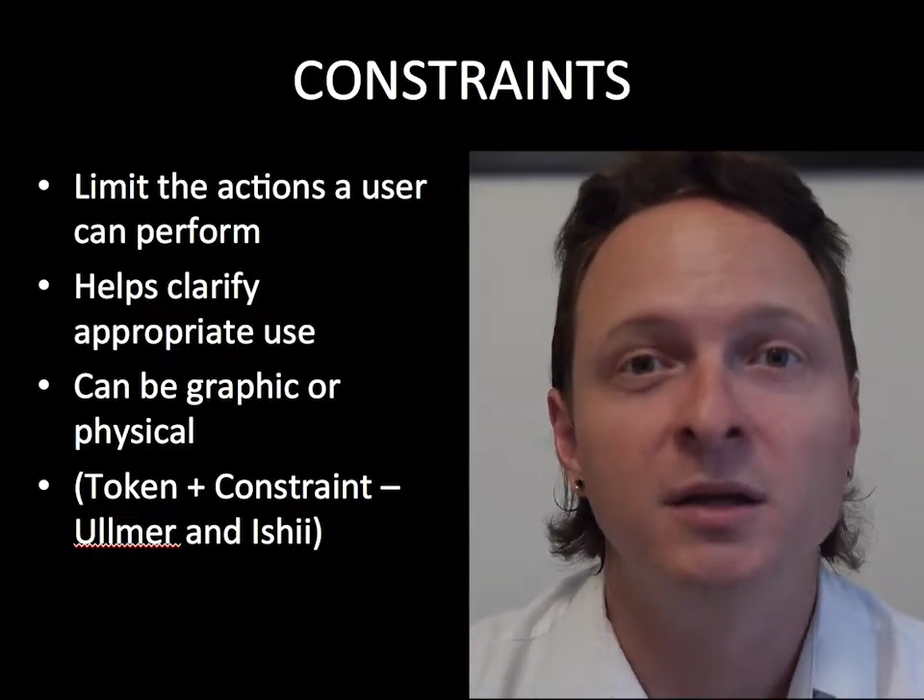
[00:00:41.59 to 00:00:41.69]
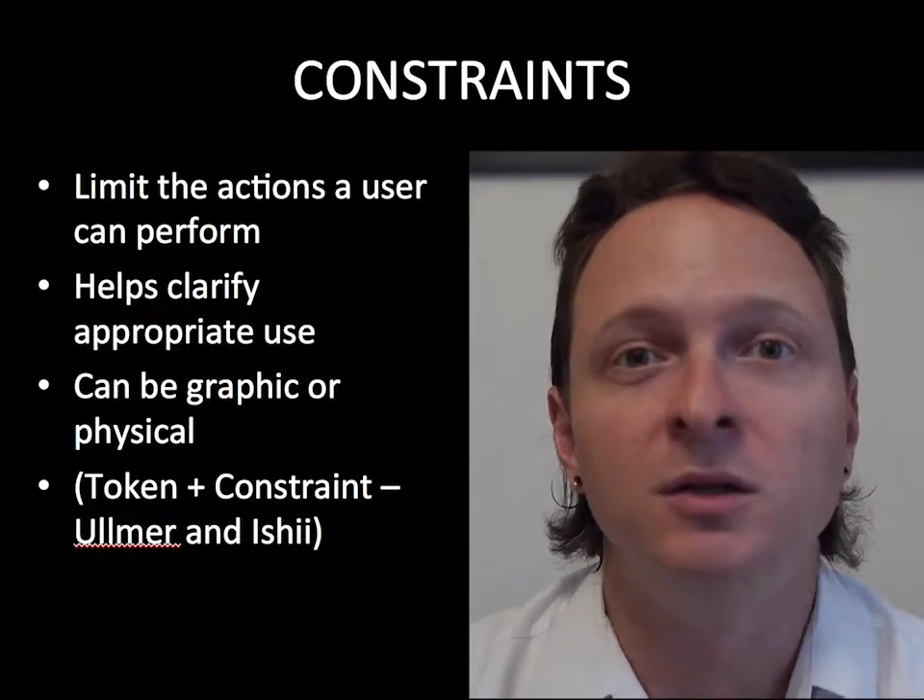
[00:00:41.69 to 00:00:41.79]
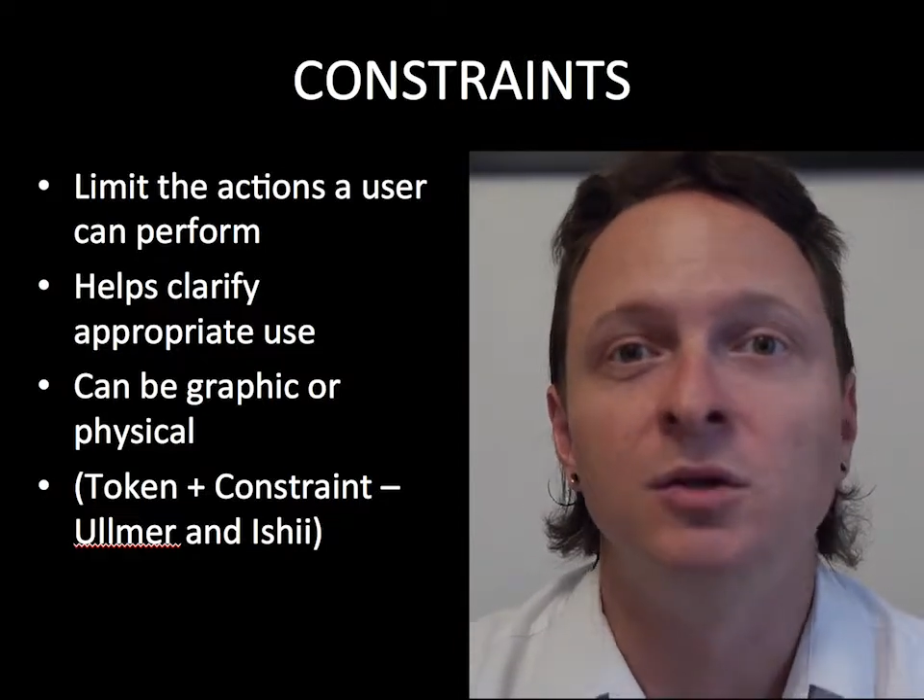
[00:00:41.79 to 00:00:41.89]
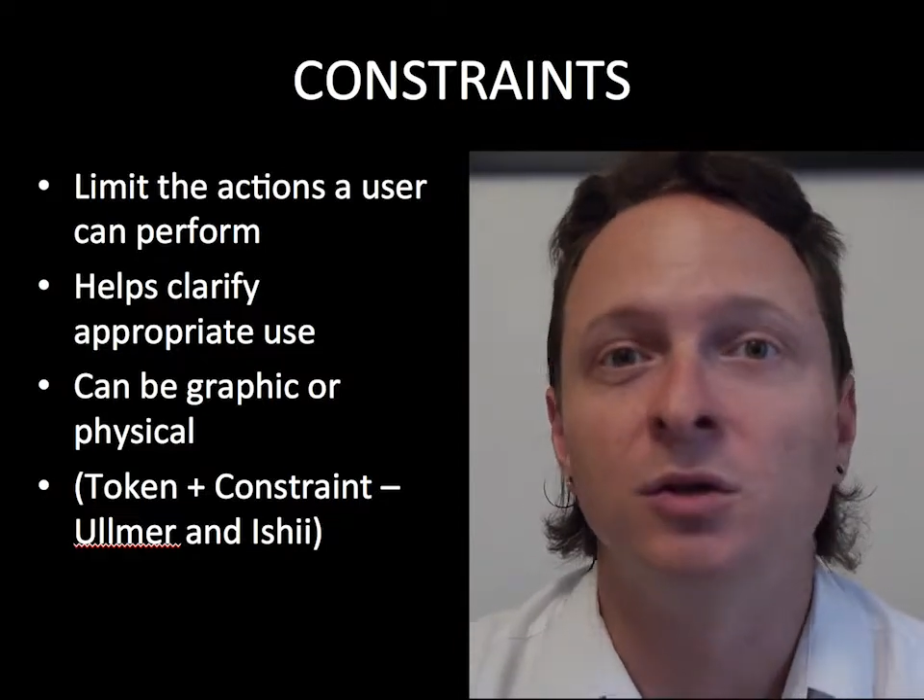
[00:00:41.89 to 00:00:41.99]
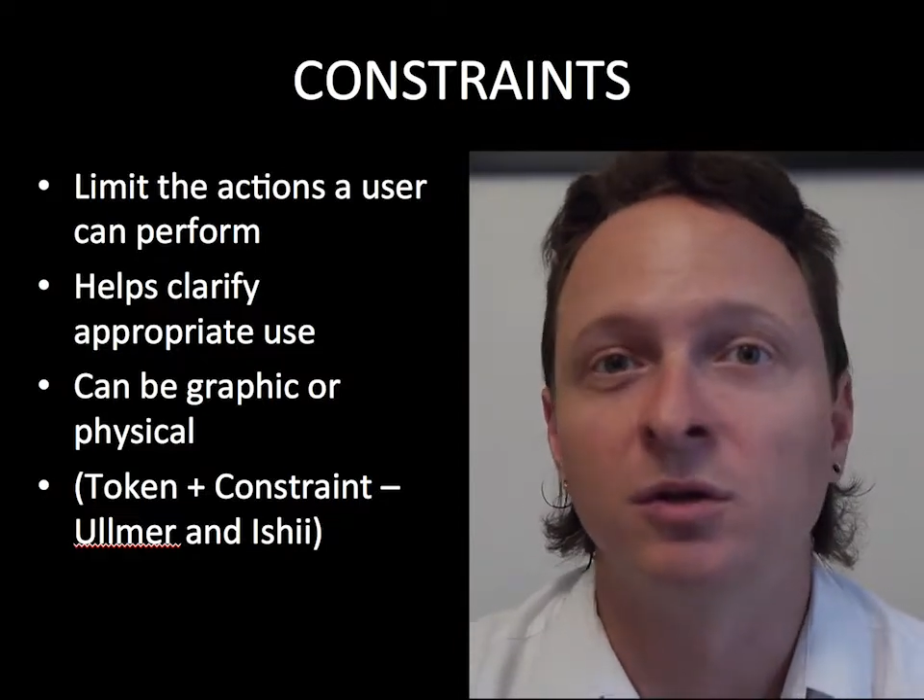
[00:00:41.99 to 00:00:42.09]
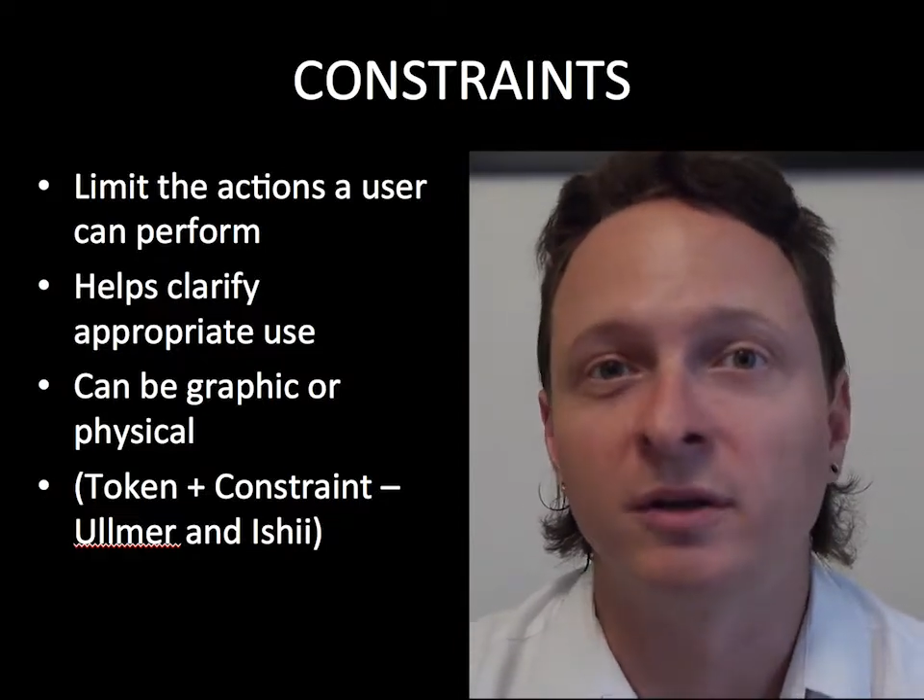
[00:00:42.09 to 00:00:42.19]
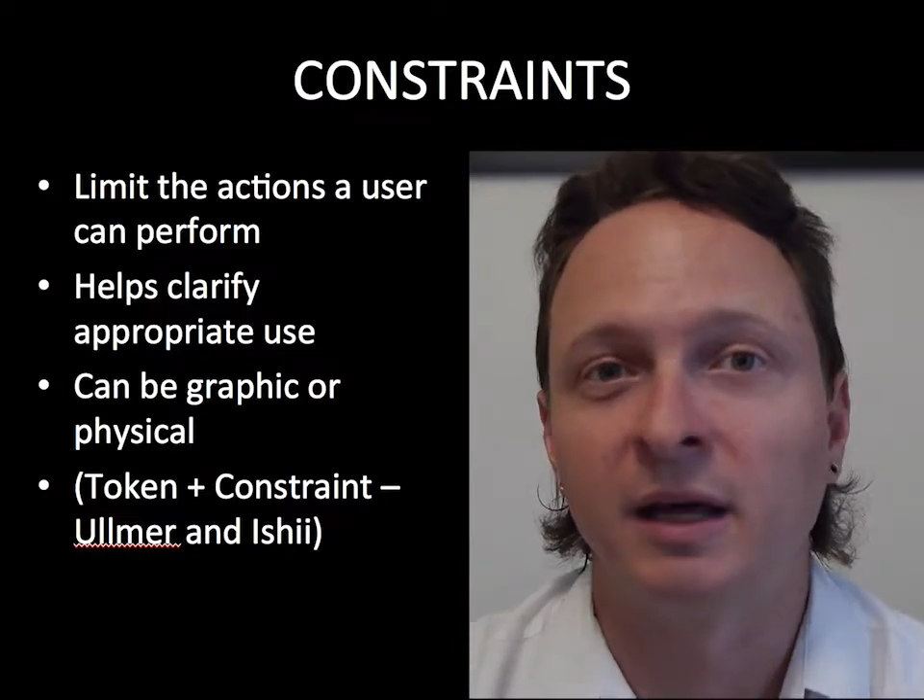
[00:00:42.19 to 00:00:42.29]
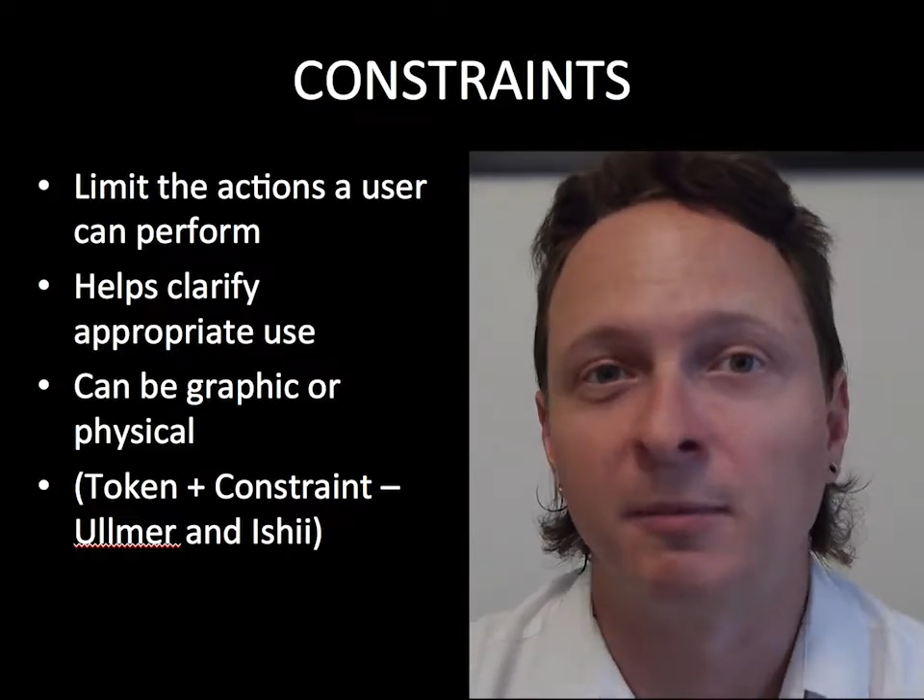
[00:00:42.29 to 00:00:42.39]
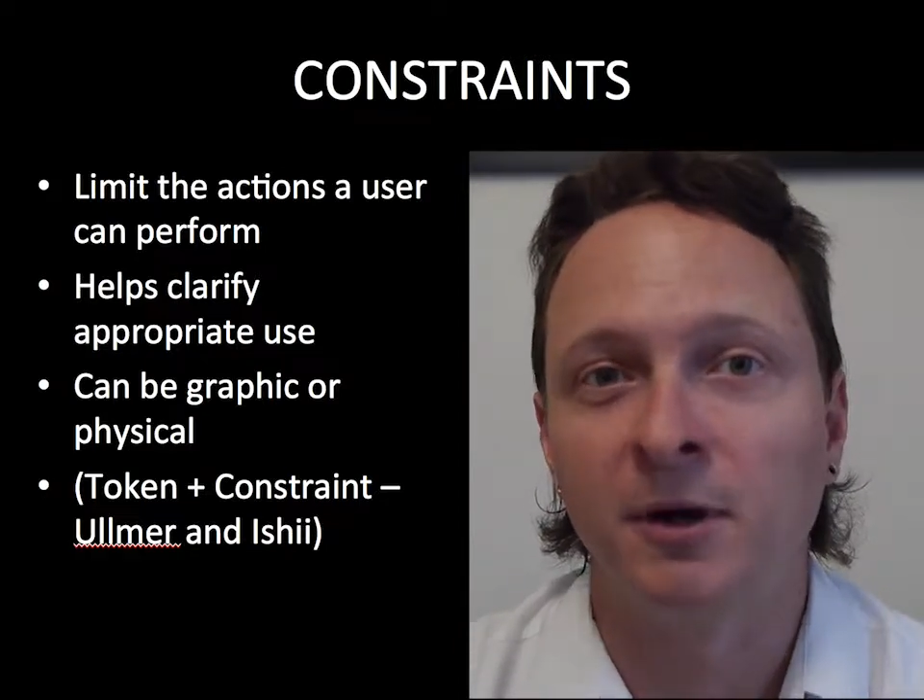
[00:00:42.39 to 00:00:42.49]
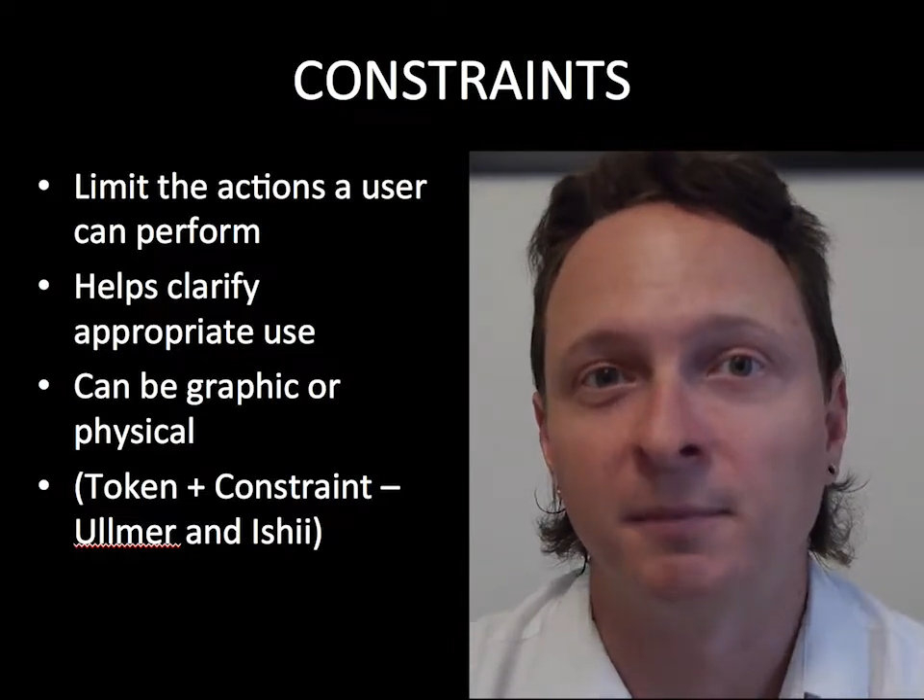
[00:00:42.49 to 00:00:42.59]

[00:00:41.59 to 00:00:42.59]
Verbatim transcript: You can look that